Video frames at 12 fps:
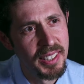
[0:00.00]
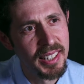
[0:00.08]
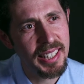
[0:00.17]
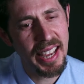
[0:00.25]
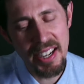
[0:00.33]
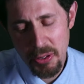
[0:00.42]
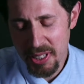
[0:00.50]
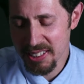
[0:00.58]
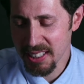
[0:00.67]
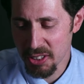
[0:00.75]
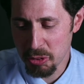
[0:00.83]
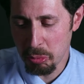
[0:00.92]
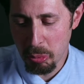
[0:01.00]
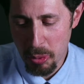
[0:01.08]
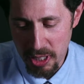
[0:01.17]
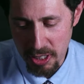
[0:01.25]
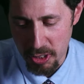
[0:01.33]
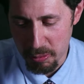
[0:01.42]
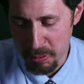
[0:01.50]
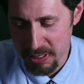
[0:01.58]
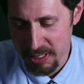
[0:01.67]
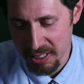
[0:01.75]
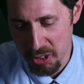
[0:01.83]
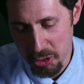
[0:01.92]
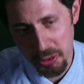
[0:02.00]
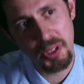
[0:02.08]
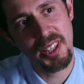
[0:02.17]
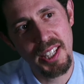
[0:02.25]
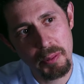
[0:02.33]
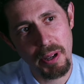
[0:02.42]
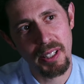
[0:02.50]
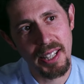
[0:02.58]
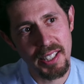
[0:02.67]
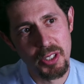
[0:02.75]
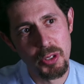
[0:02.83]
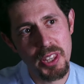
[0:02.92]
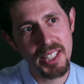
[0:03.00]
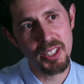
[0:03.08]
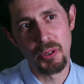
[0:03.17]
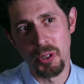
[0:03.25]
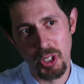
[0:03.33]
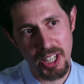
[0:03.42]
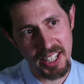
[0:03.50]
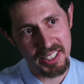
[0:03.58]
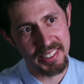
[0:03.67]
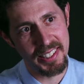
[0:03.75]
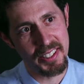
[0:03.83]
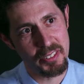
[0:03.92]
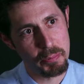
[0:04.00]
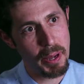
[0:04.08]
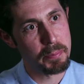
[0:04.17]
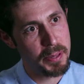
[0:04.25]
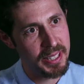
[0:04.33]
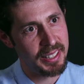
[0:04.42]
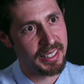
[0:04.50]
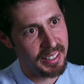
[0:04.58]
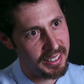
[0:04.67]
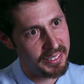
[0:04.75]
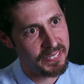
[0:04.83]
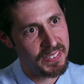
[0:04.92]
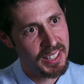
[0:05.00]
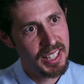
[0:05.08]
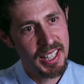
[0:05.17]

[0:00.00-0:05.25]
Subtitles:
Like, I know that sounds weird because, like, you don't think about, like, you think you learn how to love by being loved.